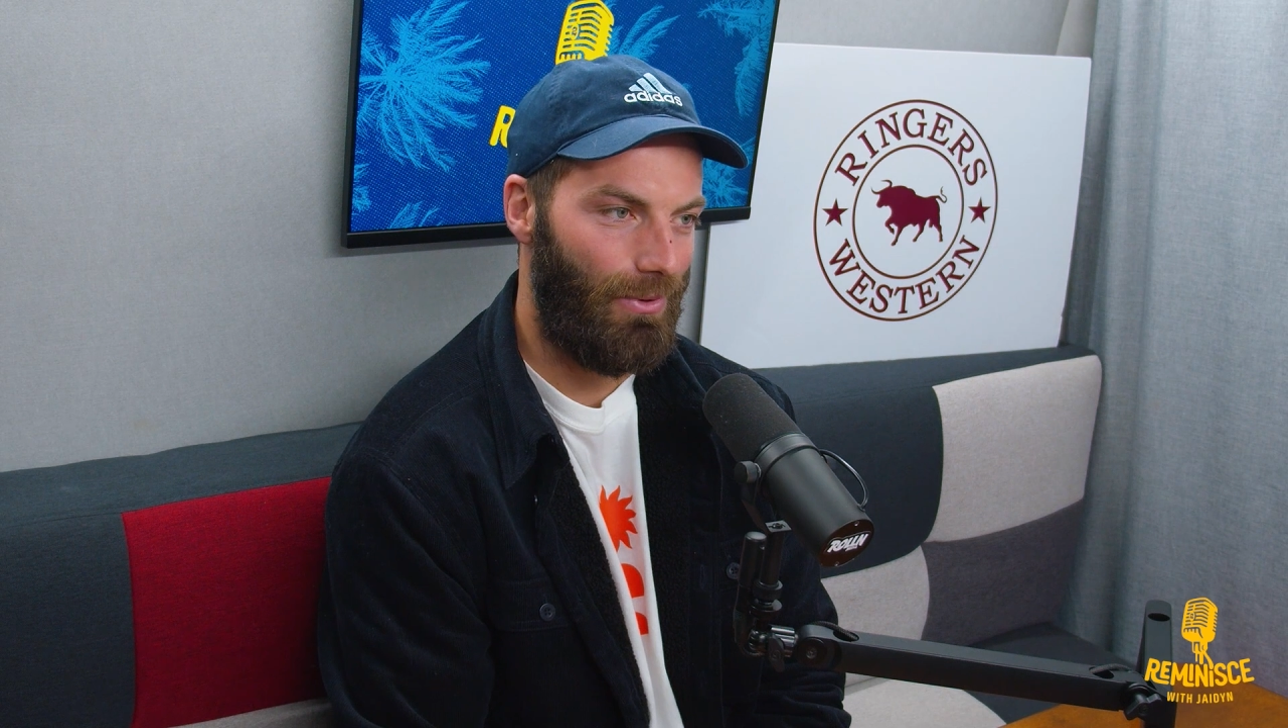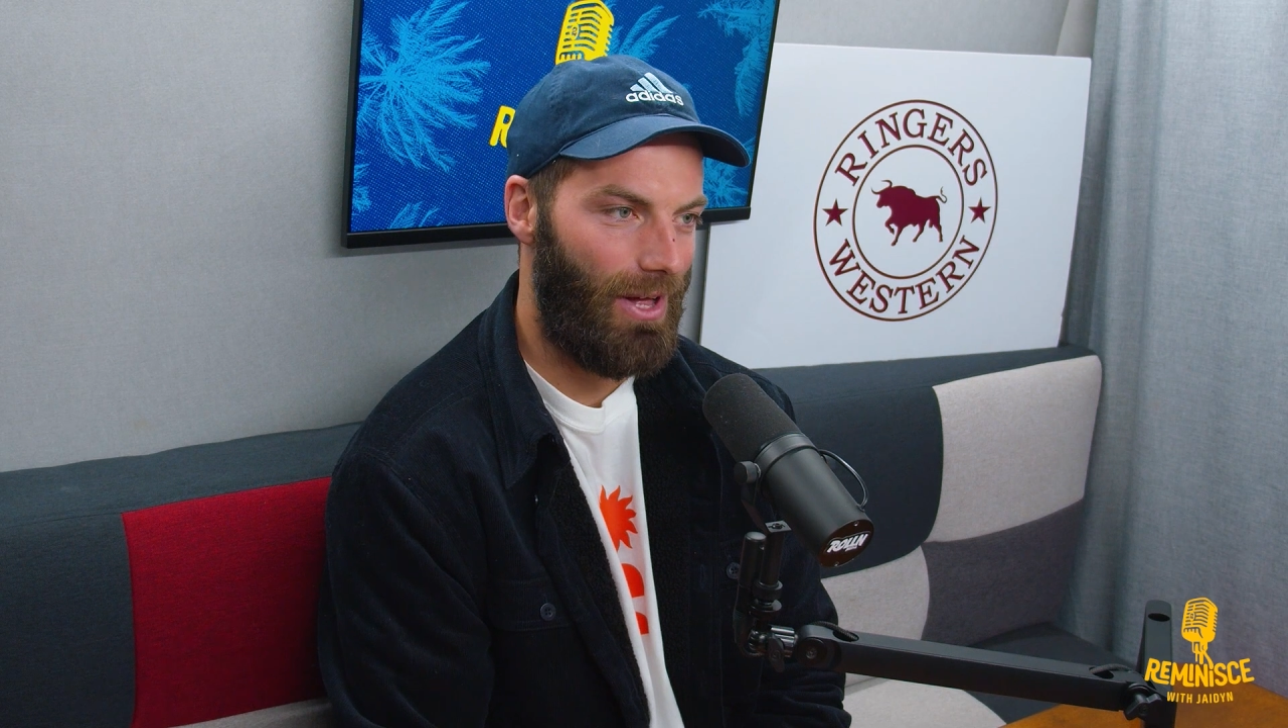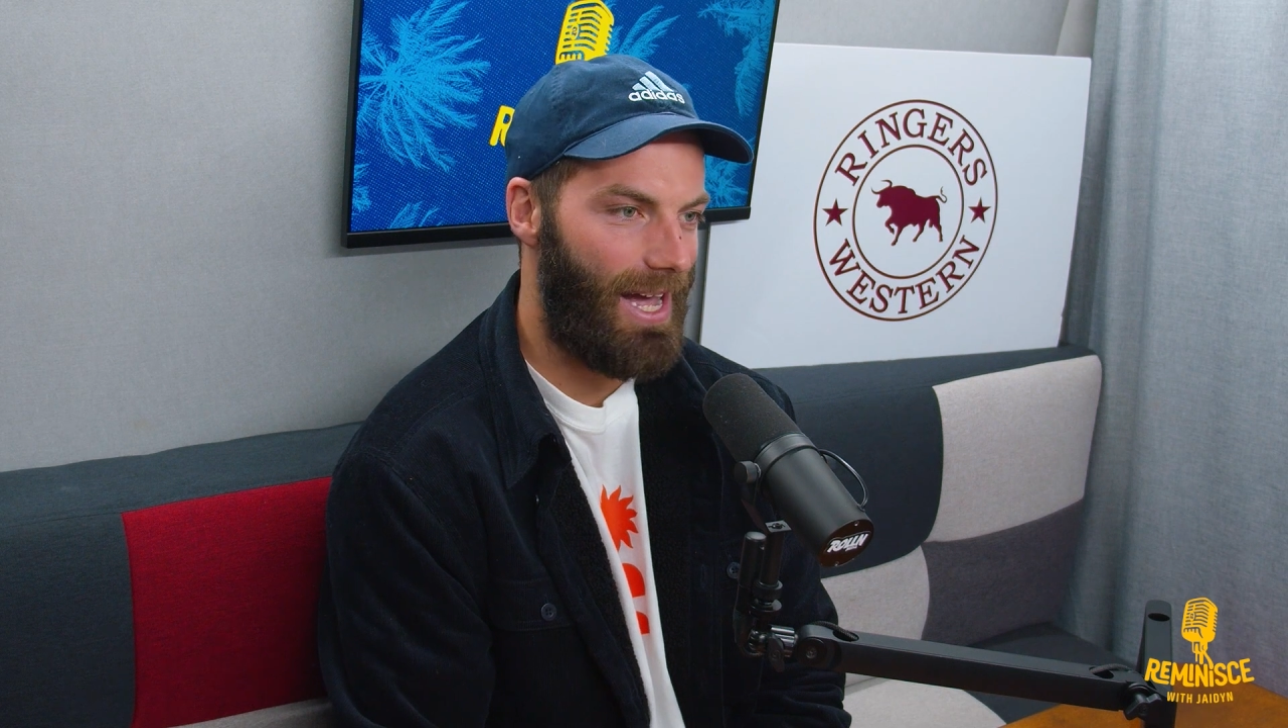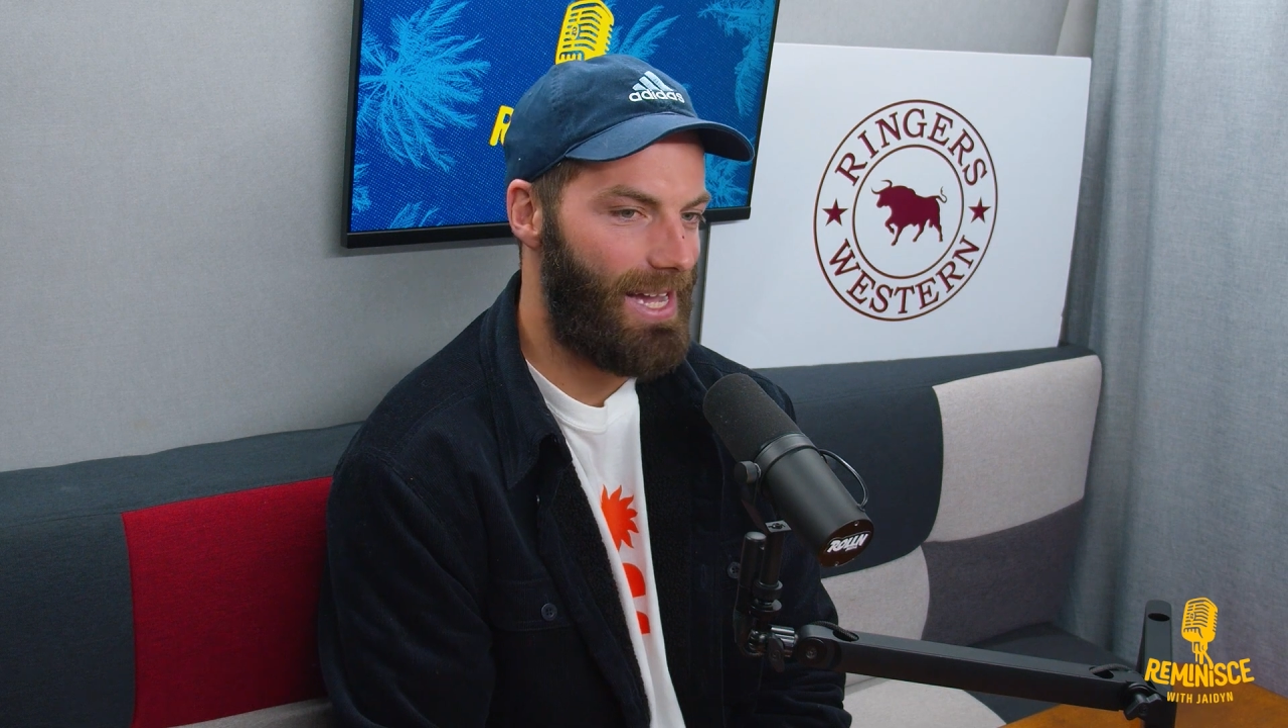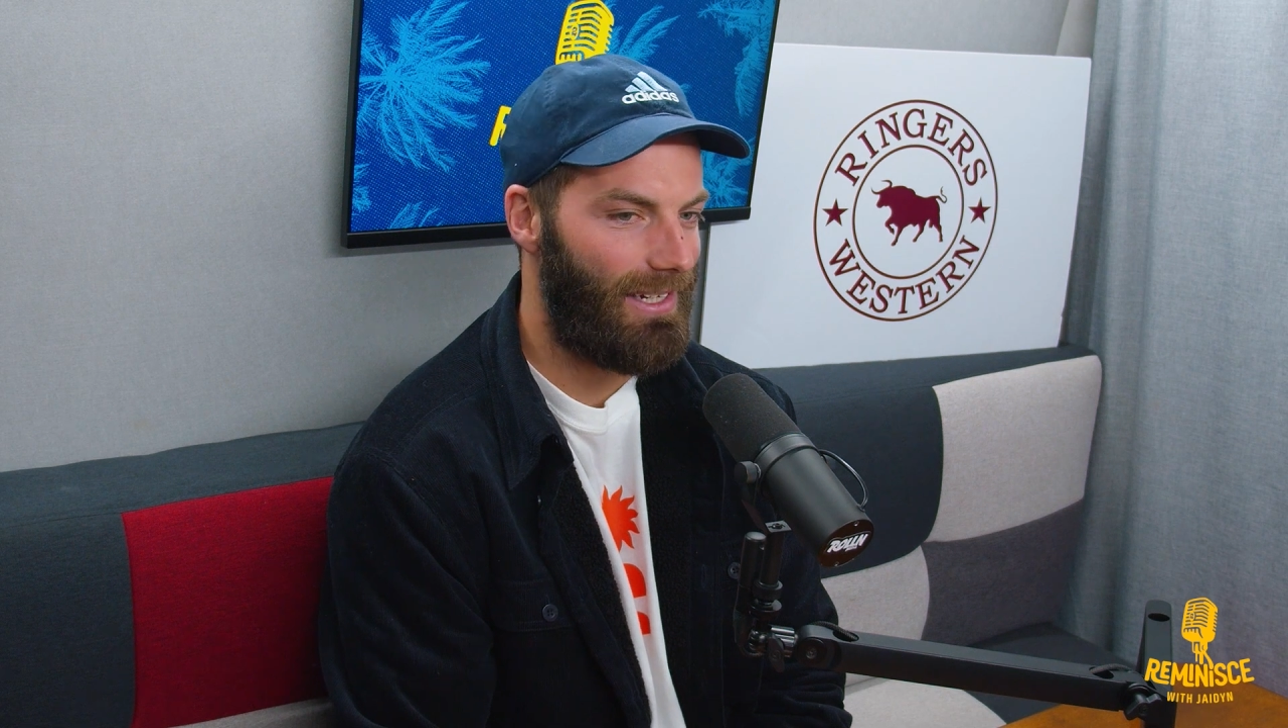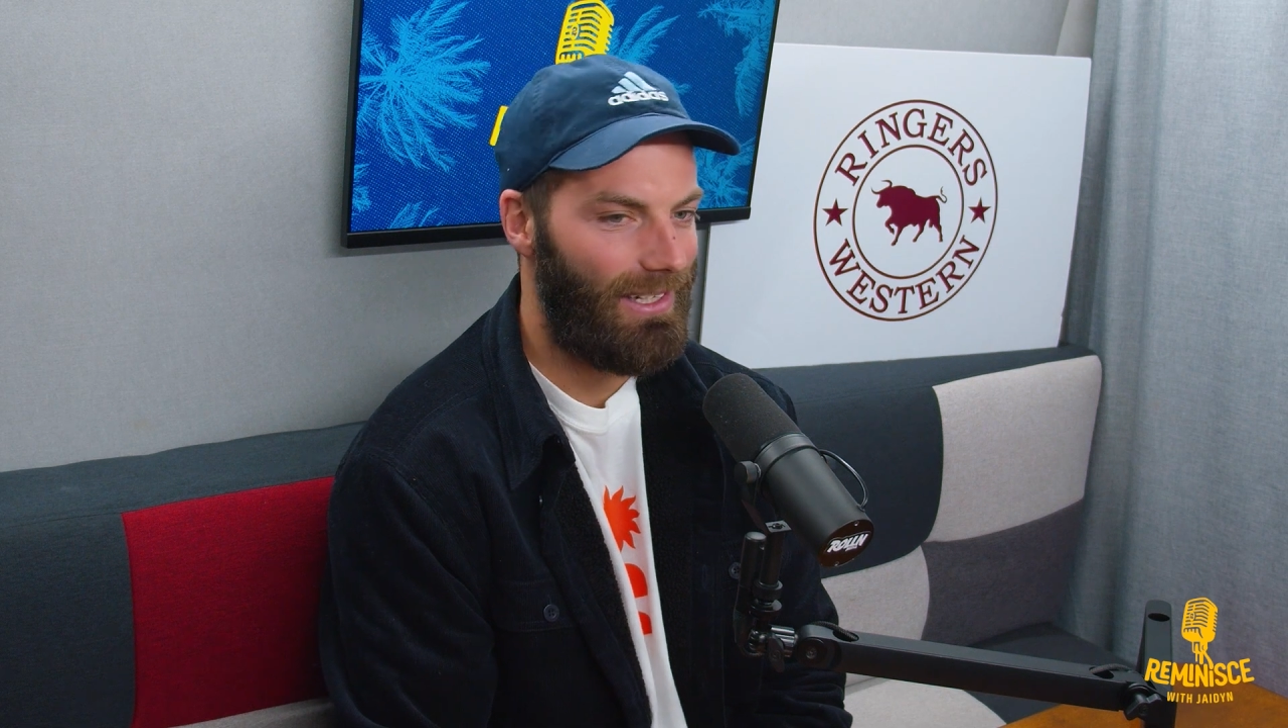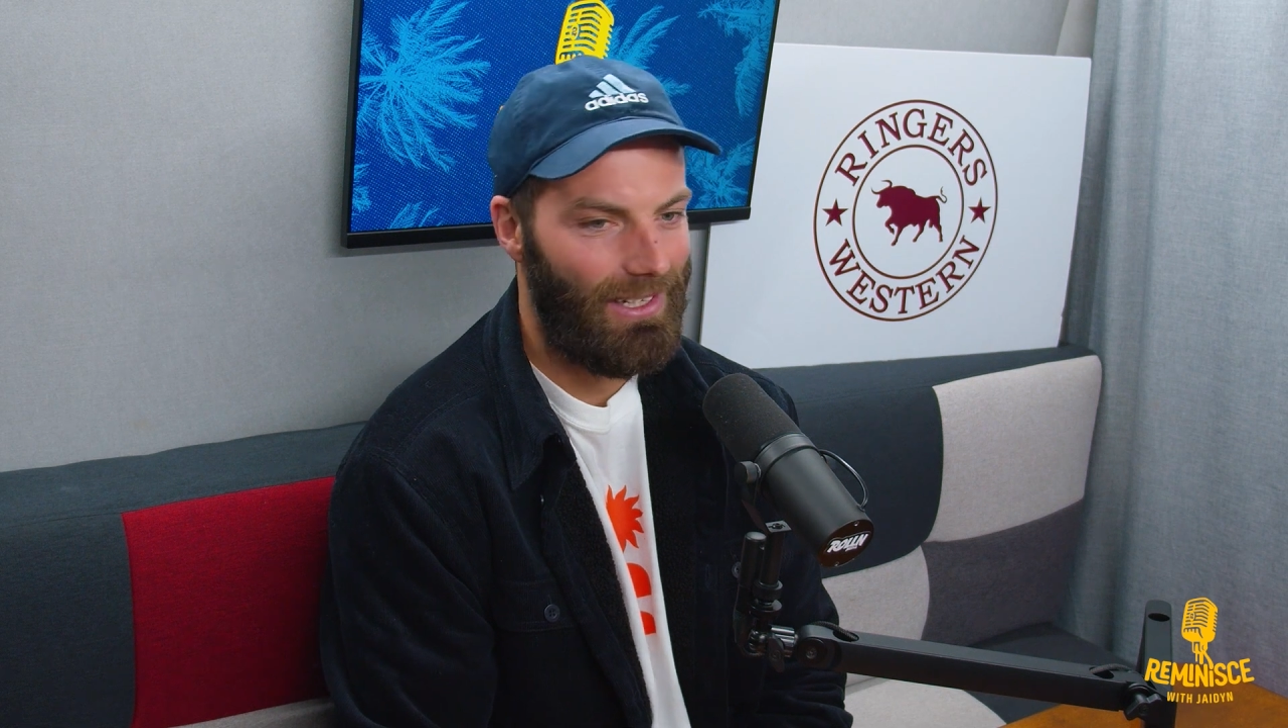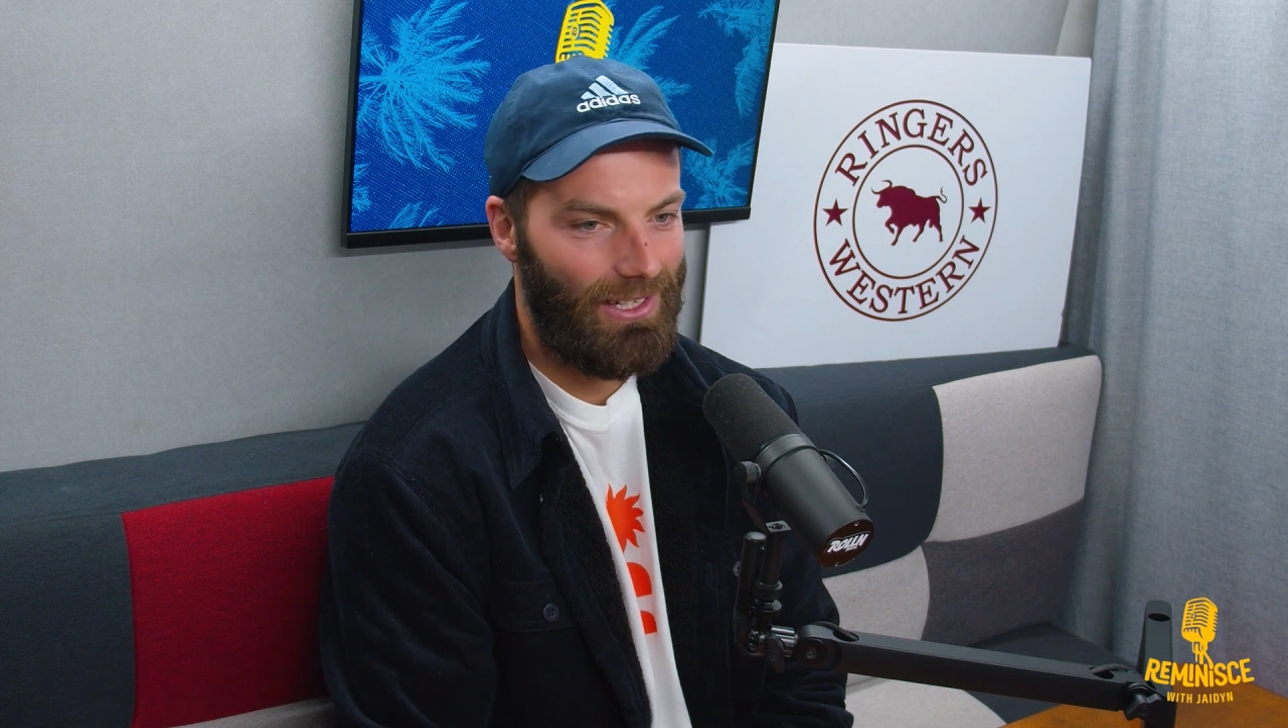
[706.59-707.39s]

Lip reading: play,